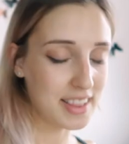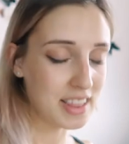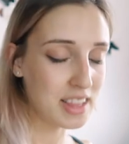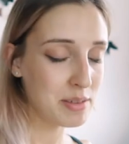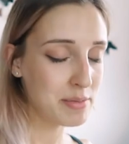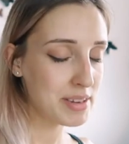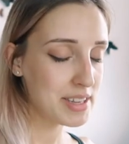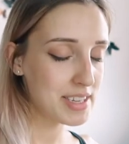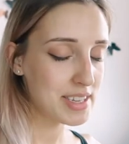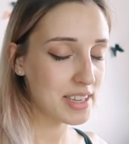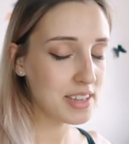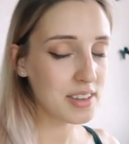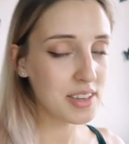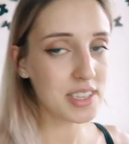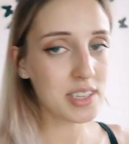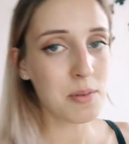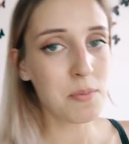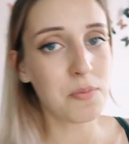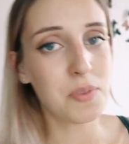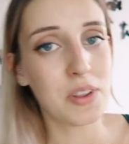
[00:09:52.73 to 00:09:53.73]
let me tell
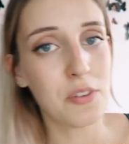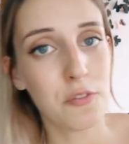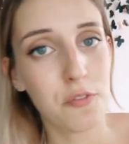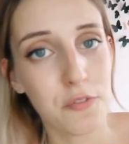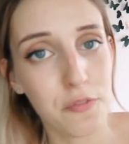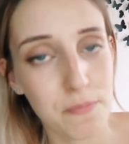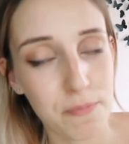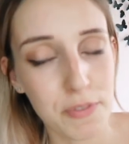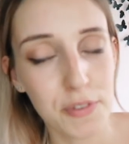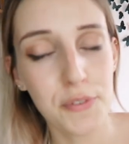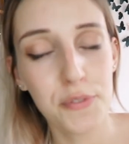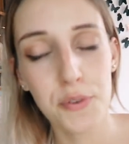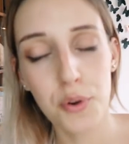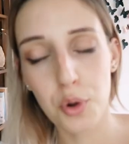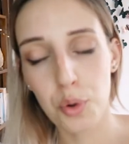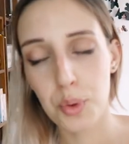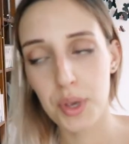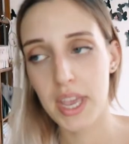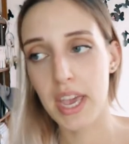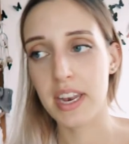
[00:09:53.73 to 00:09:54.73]
you something
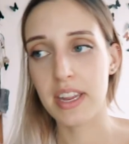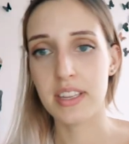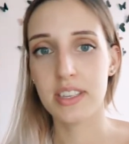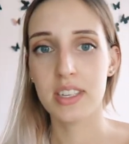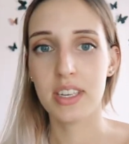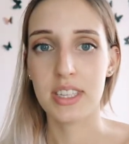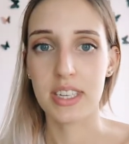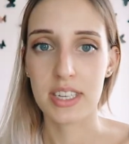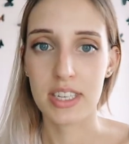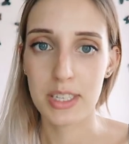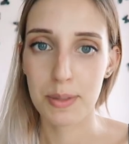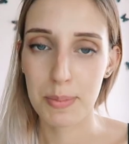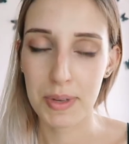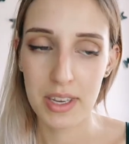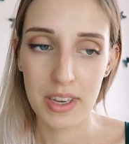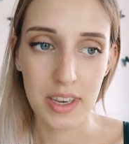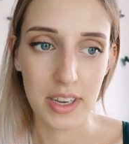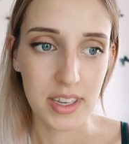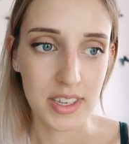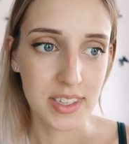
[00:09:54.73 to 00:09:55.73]
before we get into this,
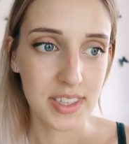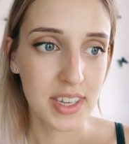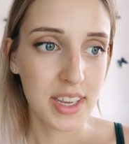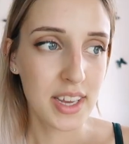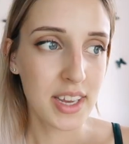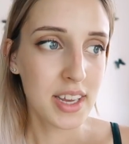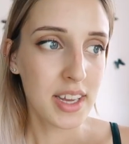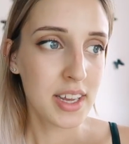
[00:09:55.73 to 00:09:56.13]
because